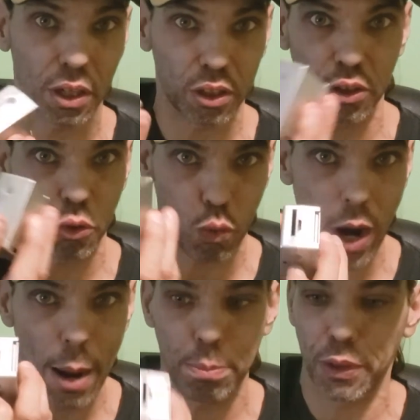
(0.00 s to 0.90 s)
the
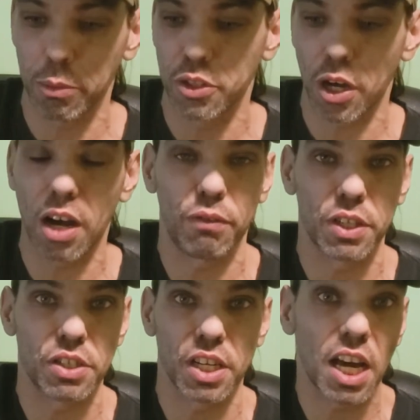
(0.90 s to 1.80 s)
crap that was off of
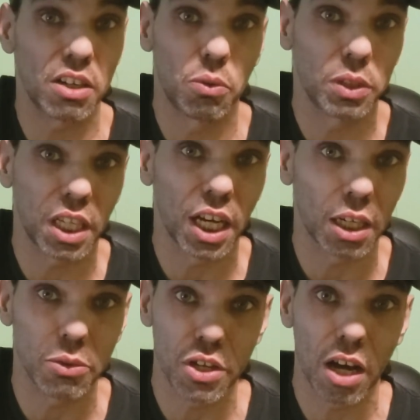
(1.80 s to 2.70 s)
this thing. I don't know what the
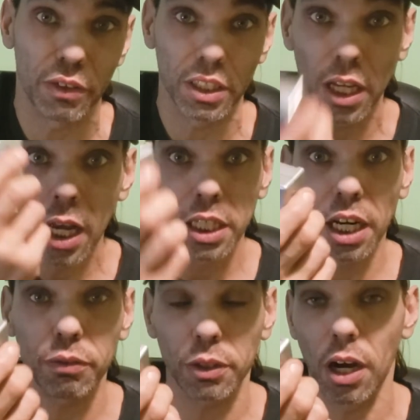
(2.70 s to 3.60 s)
heck was off it.
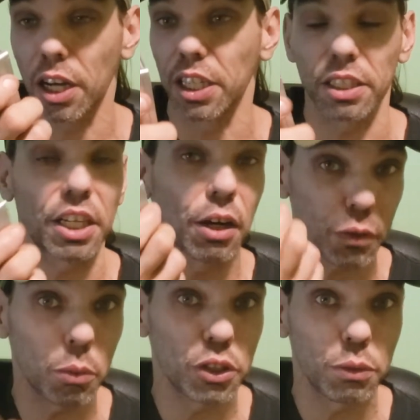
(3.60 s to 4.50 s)

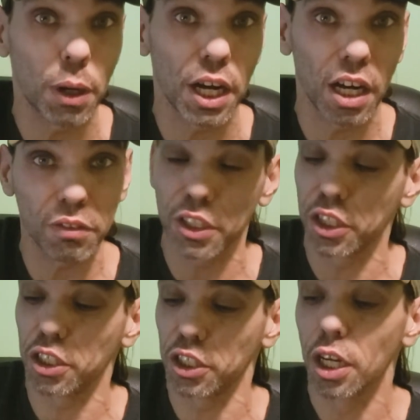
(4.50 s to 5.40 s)
Careful what you buy off
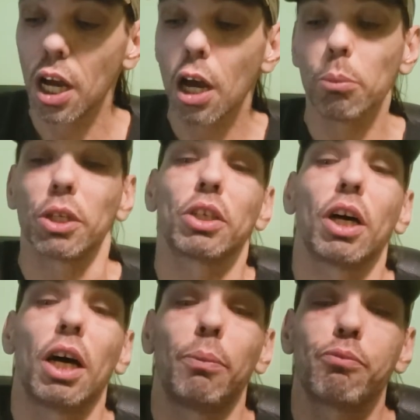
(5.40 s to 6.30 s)
Kijiji. But
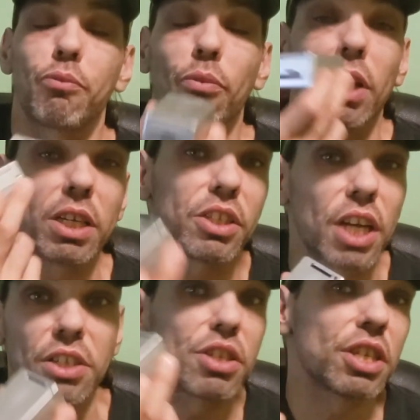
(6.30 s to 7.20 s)
it's
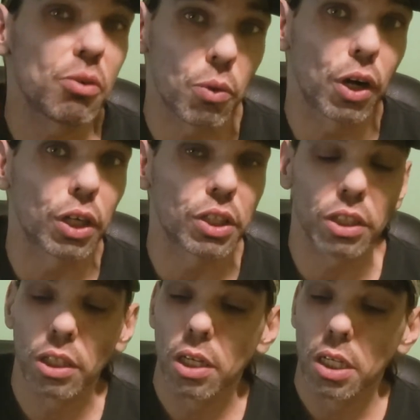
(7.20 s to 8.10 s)
tested, it works.